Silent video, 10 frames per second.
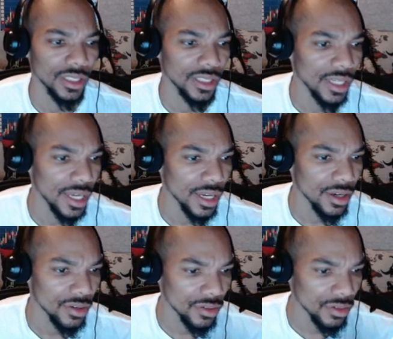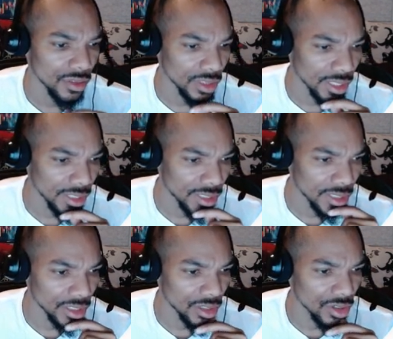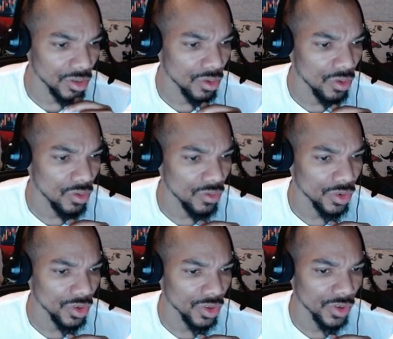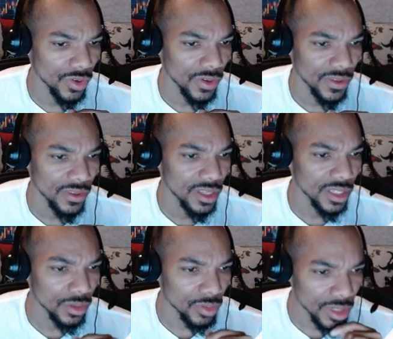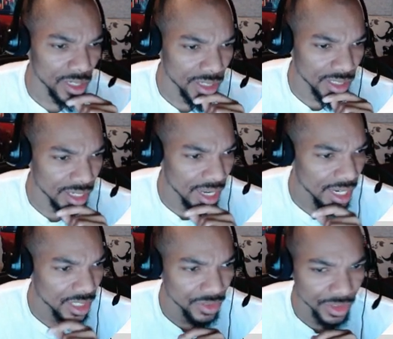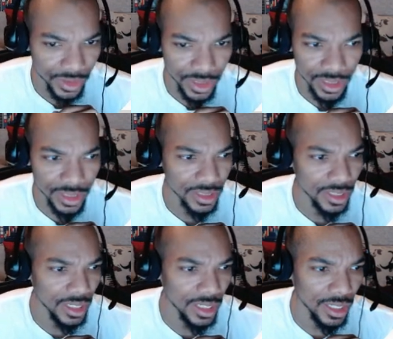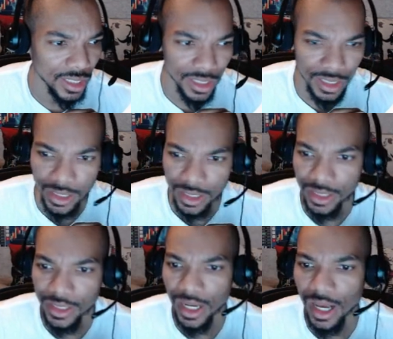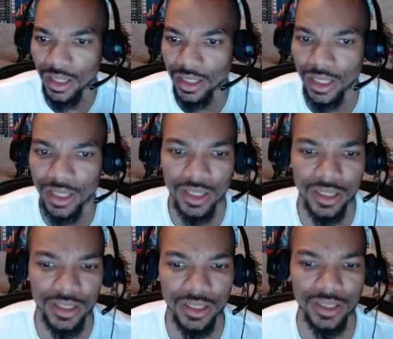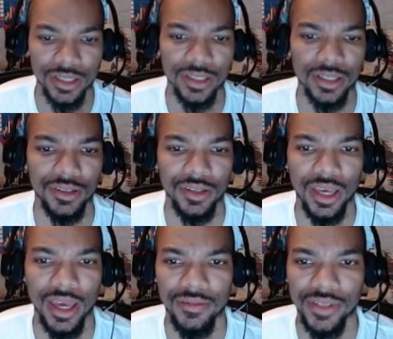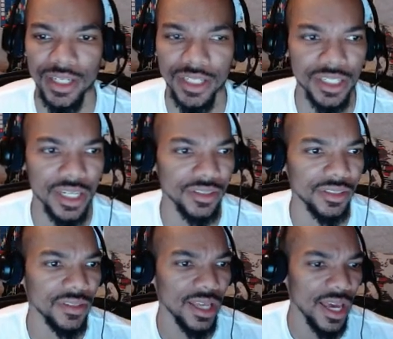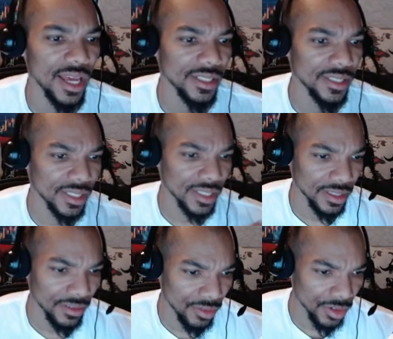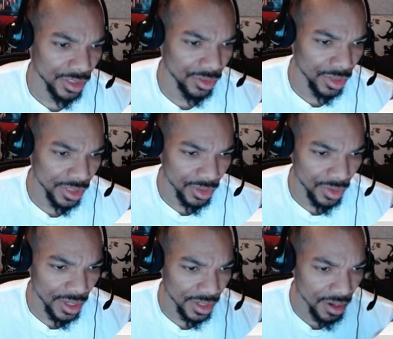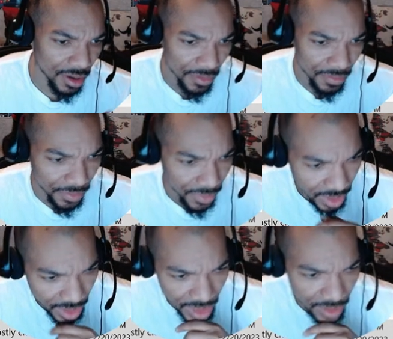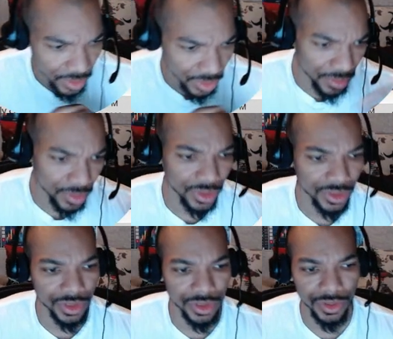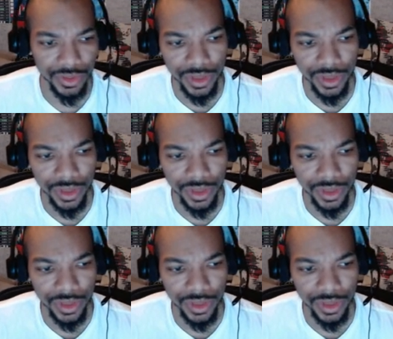Now let's go over, this one is Nashville, Tennessee, Dolly. Okay, I have 10 shares of that. As far as the rental income, yield 3.2,